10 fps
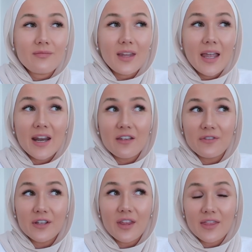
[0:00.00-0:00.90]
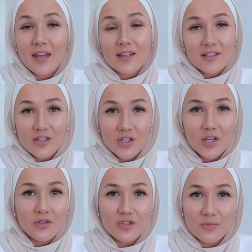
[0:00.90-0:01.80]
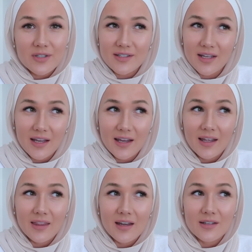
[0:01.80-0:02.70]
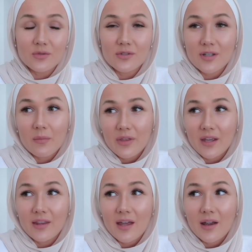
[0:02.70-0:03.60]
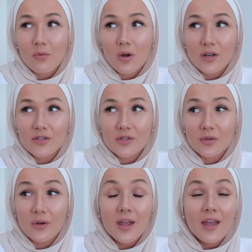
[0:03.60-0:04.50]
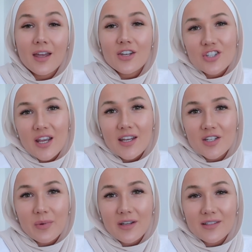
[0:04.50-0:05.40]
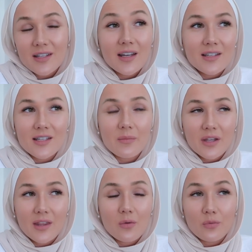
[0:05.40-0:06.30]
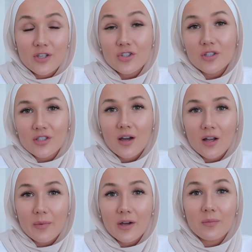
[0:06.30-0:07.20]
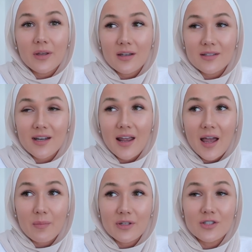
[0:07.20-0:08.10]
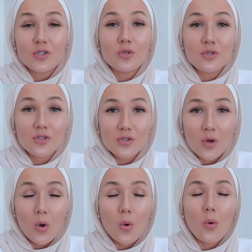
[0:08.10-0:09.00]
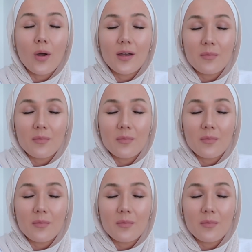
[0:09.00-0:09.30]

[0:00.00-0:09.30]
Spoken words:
And I feel that that is such a huge mistake, and that is something that I want to change, because it is something that we should talk about, because it happens to so